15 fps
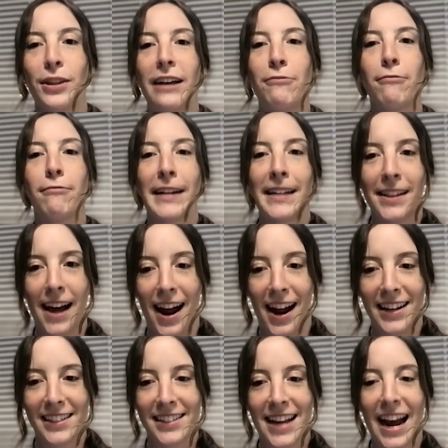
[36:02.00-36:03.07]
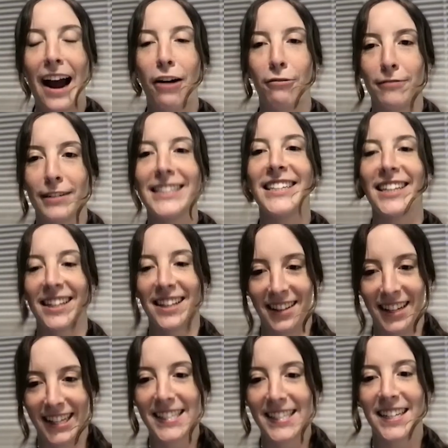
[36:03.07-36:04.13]
they realize how
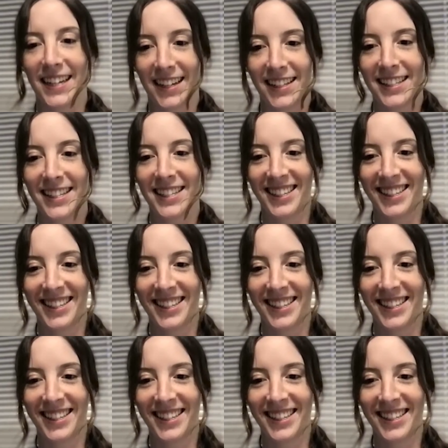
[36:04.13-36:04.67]
ridiculous it is.